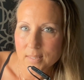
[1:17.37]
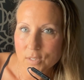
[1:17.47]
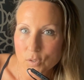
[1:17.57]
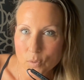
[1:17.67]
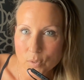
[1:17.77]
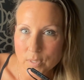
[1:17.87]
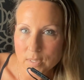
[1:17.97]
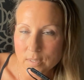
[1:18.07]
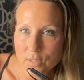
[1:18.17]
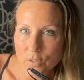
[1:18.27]
Soul
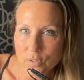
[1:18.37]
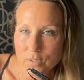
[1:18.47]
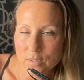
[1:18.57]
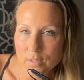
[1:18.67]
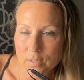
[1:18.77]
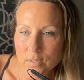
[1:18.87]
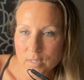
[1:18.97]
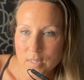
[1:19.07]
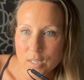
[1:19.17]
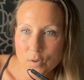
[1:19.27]
sisters.
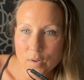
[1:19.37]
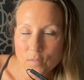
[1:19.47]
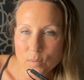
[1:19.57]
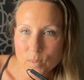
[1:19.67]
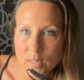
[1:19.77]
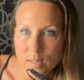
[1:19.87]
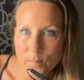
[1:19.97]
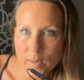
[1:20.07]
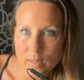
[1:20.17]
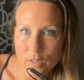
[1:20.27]
They don't have to be like
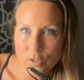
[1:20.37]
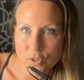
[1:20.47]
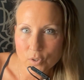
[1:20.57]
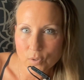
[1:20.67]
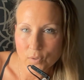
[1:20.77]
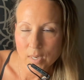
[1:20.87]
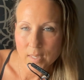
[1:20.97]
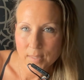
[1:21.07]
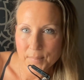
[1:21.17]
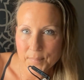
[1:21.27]
biological,
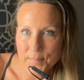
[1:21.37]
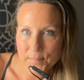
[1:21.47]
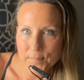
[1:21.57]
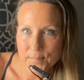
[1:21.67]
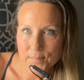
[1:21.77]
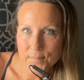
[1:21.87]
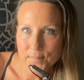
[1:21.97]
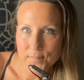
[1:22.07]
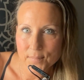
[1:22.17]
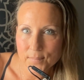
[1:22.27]
right?
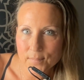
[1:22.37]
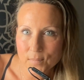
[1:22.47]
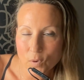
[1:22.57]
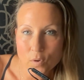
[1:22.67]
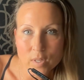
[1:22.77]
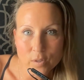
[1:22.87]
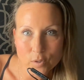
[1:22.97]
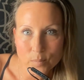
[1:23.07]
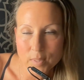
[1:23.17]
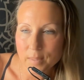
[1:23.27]
Or they
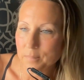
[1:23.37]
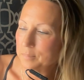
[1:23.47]
could be.